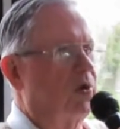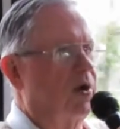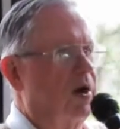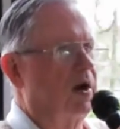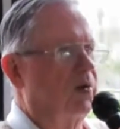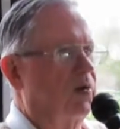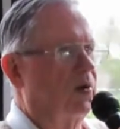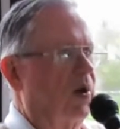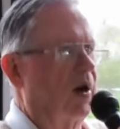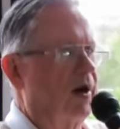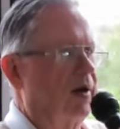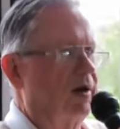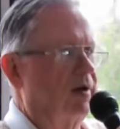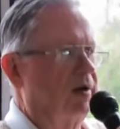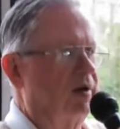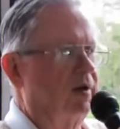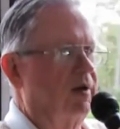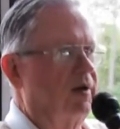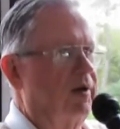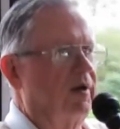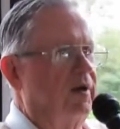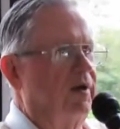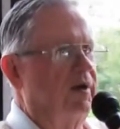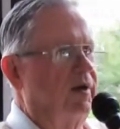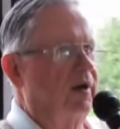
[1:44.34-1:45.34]
railway
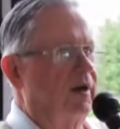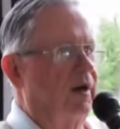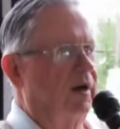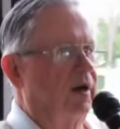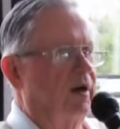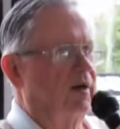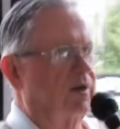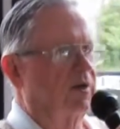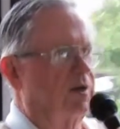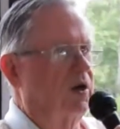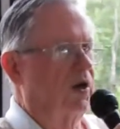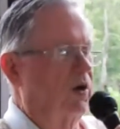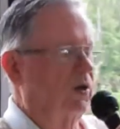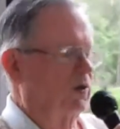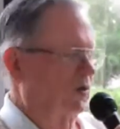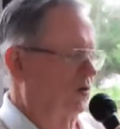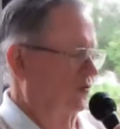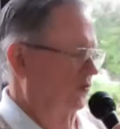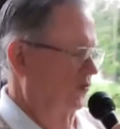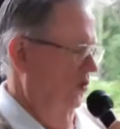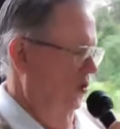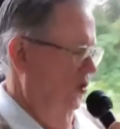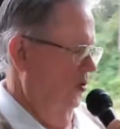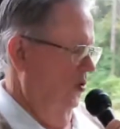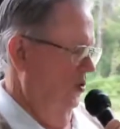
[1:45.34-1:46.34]
called
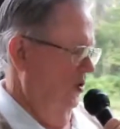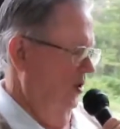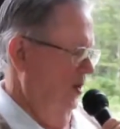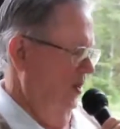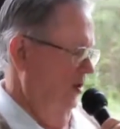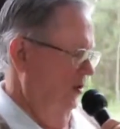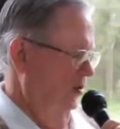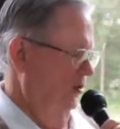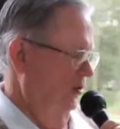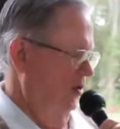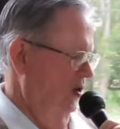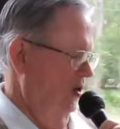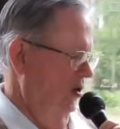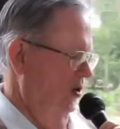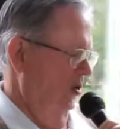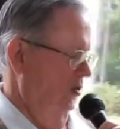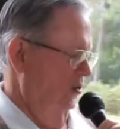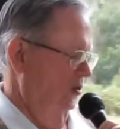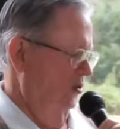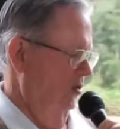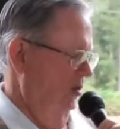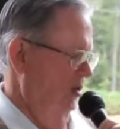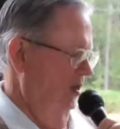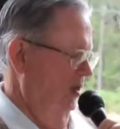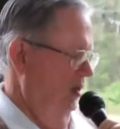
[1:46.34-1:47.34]
the Florida East
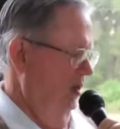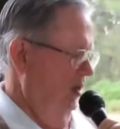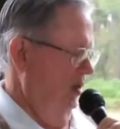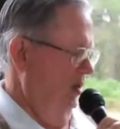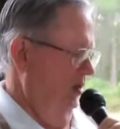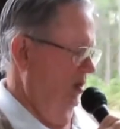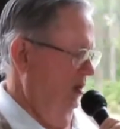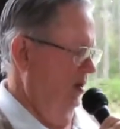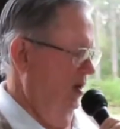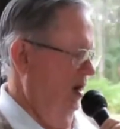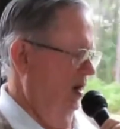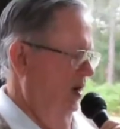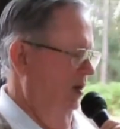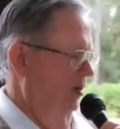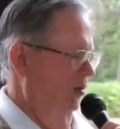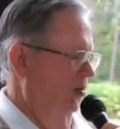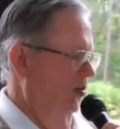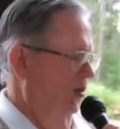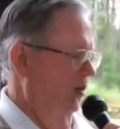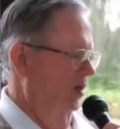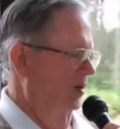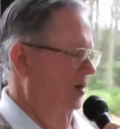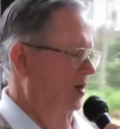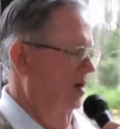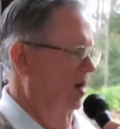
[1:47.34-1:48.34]
Coast. Now,
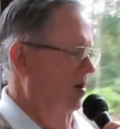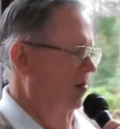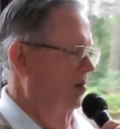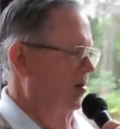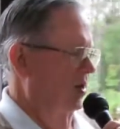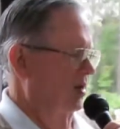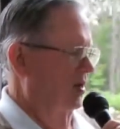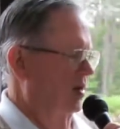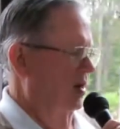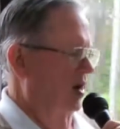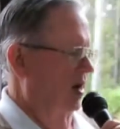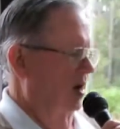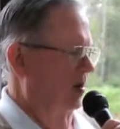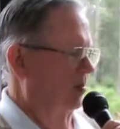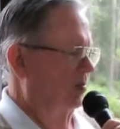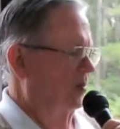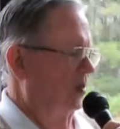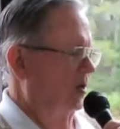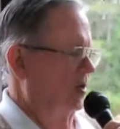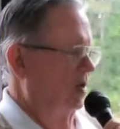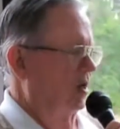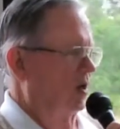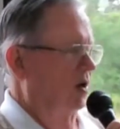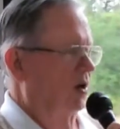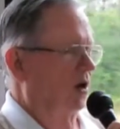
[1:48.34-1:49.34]
we're coming up
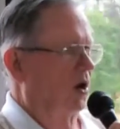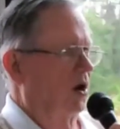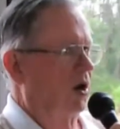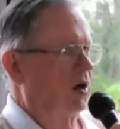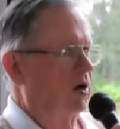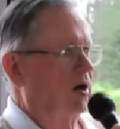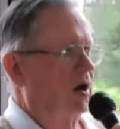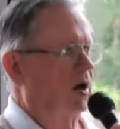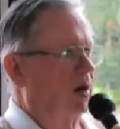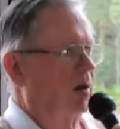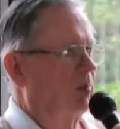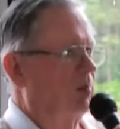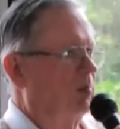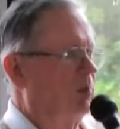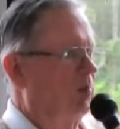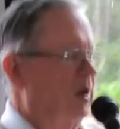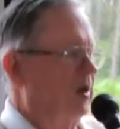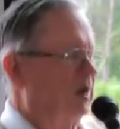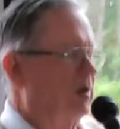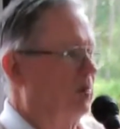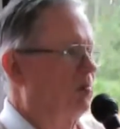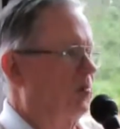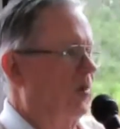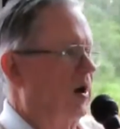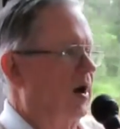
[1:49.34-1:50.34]
on a
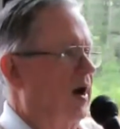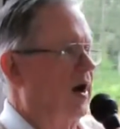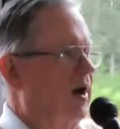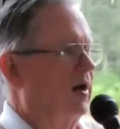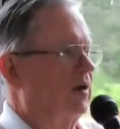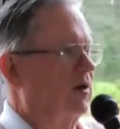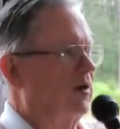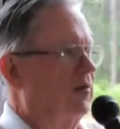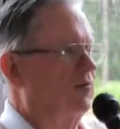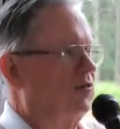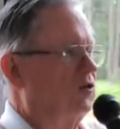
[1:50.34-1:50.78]
big pile